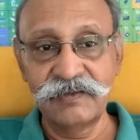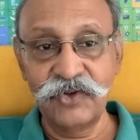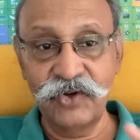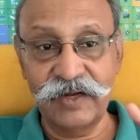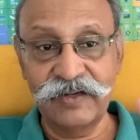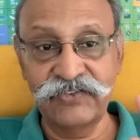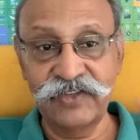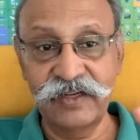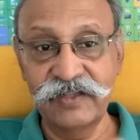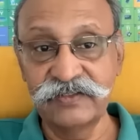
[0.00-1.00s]
You have to
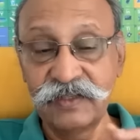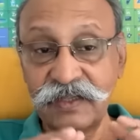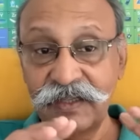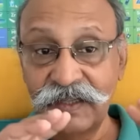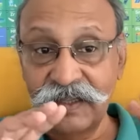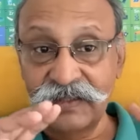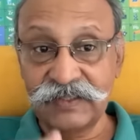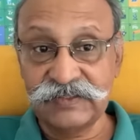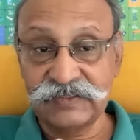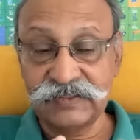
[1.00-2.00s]
understand this, and
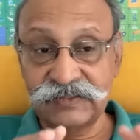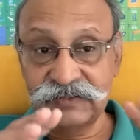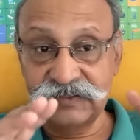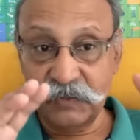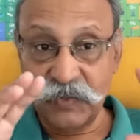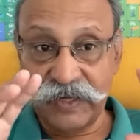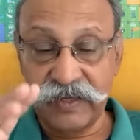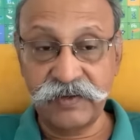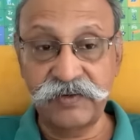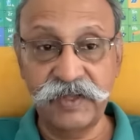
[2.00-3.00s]
this is very
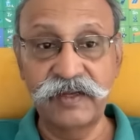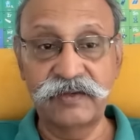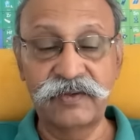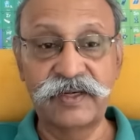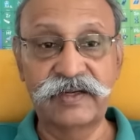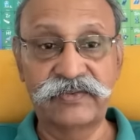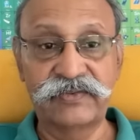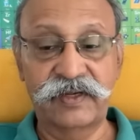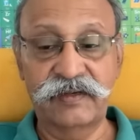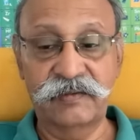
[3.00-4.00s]
critical to
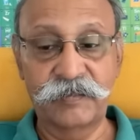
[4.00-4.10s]
understand.